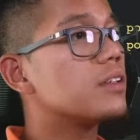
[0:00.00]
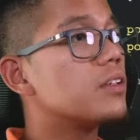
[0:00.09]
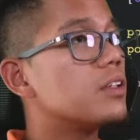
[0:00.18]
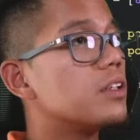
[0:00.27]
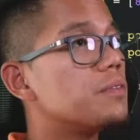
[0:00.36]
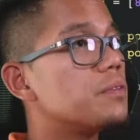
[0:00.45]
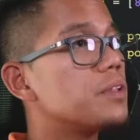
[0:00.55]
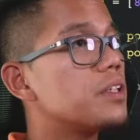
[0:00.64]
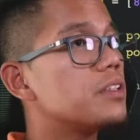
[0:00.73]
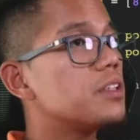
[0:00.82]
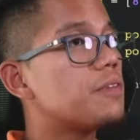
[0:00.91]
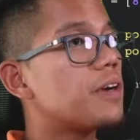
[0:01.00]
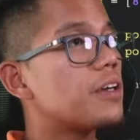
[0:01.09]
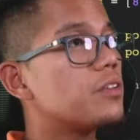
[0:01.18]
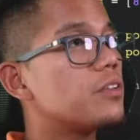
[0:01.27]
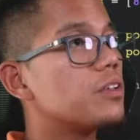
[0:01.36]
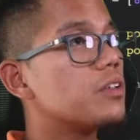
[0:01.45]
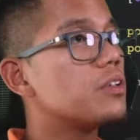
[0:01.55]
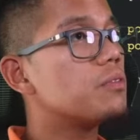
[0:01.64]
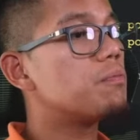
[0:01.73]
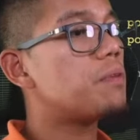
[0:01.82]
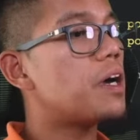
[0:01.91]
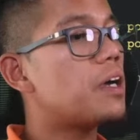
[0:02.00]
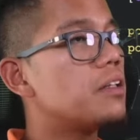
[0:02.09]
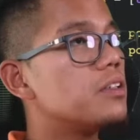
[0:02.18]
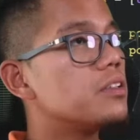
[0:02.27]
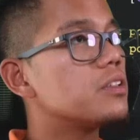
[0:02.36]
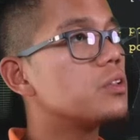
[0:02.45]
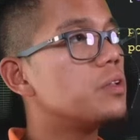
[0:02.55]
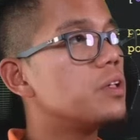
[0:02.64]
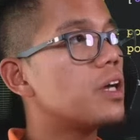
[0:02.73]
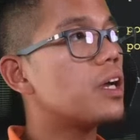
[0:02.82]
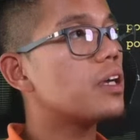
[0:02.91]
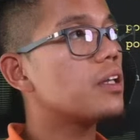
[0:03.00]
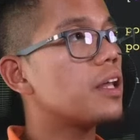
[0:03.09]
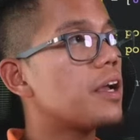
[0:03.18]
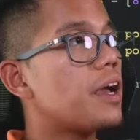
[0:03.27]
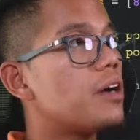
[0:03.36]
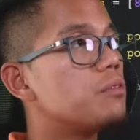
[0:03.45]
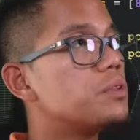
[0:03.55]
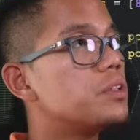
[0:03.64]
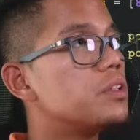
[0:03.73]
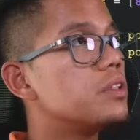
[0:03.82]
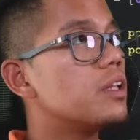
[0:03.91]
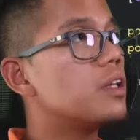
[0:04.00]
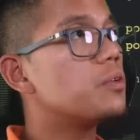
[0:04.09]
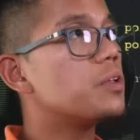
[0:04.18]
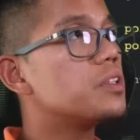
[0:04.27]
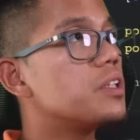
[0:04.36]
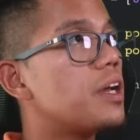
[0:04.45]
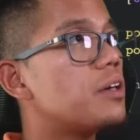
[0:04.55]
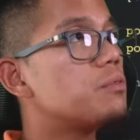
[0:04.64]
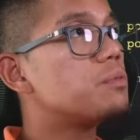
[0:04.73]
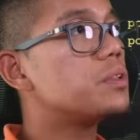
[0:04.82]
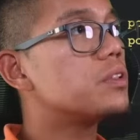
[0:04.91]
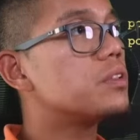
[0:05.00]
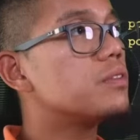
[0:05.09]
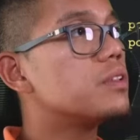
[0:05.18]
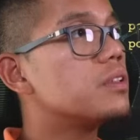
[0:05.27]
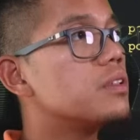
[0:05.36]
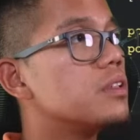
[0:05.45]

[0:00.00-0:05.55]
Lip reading: on. I'm trying to see if I can compile it so I can like output, like we can see the outputs of it.